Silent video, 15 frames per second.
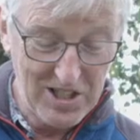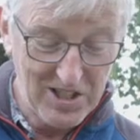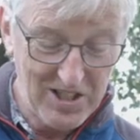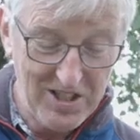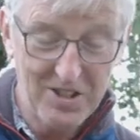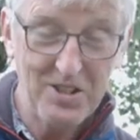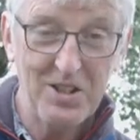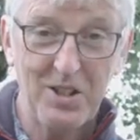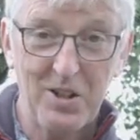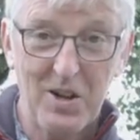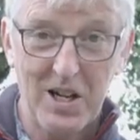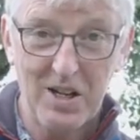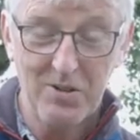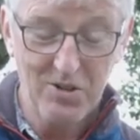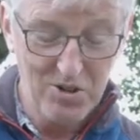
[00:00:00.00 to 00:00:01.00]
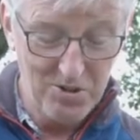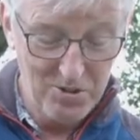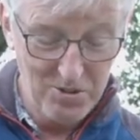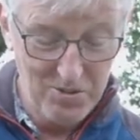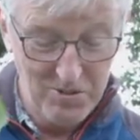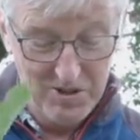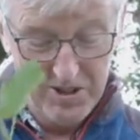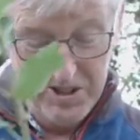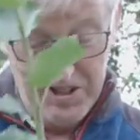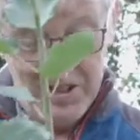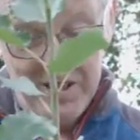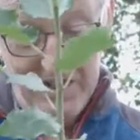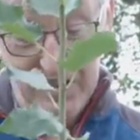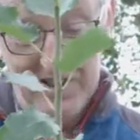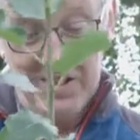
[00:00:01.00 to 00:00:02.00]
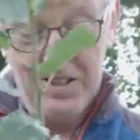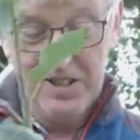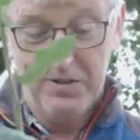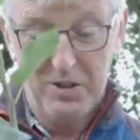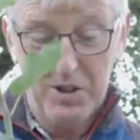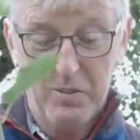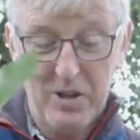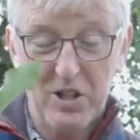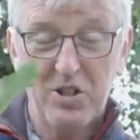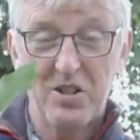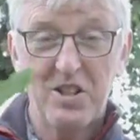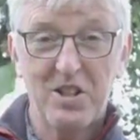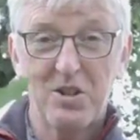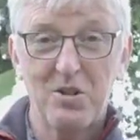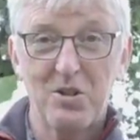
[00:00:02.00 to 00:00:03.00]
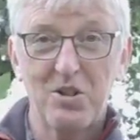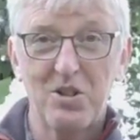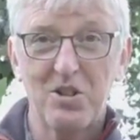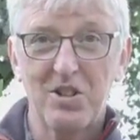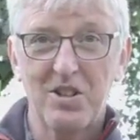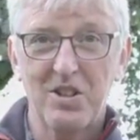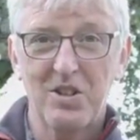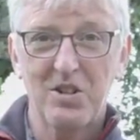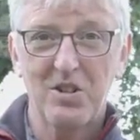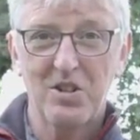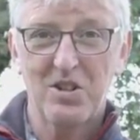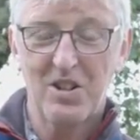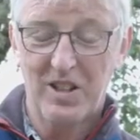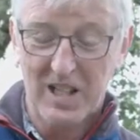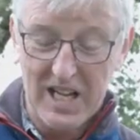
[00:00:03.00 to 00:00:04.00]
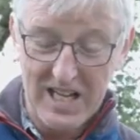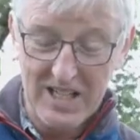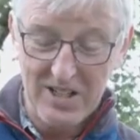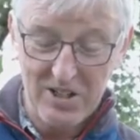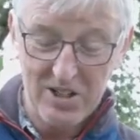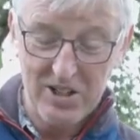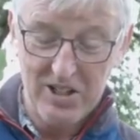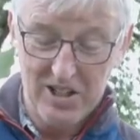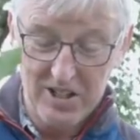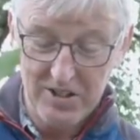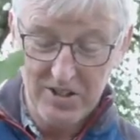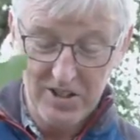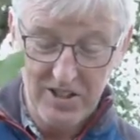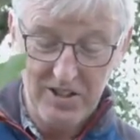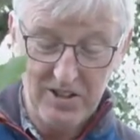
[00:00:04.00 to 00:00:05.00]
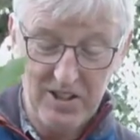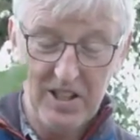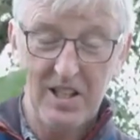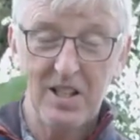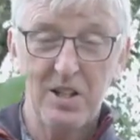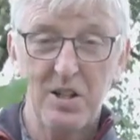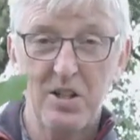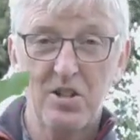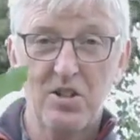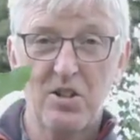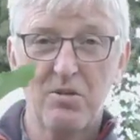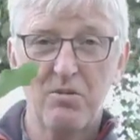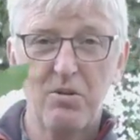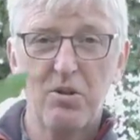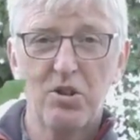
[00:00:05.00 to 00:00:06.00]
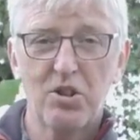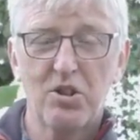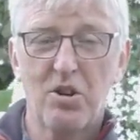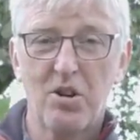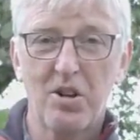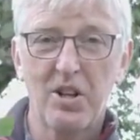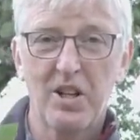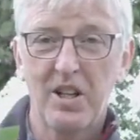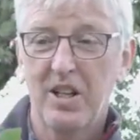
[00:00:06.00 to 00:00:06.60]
actually underground. So if you can imagine, this is the land. Underneath here is the rootstock.